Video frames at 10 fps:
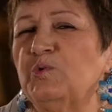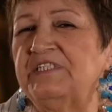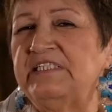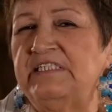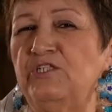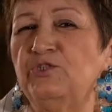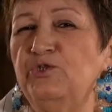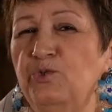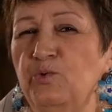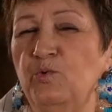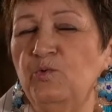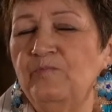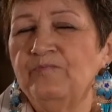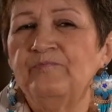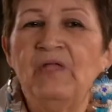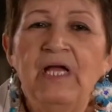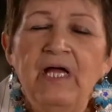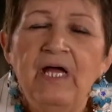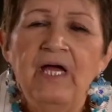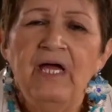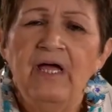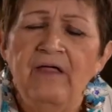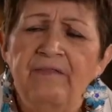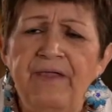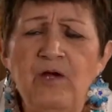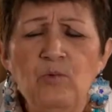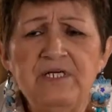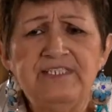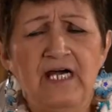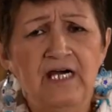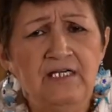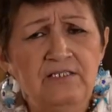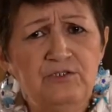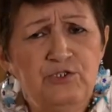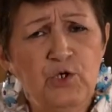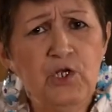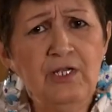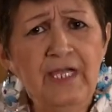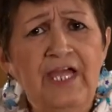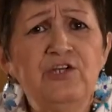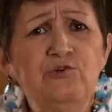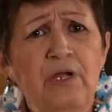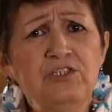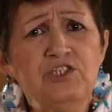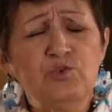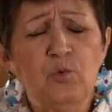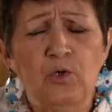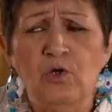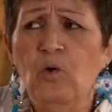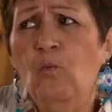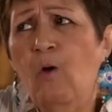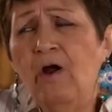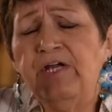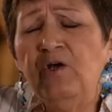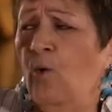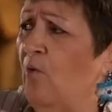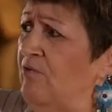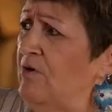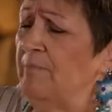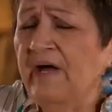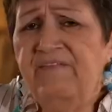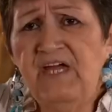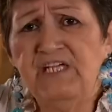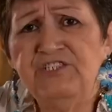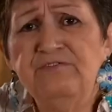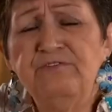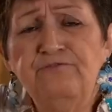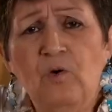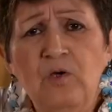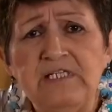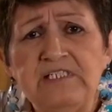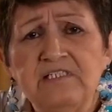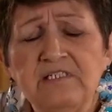was still new, there was a turtle and a ground squirrel walking over by the edge of the forest.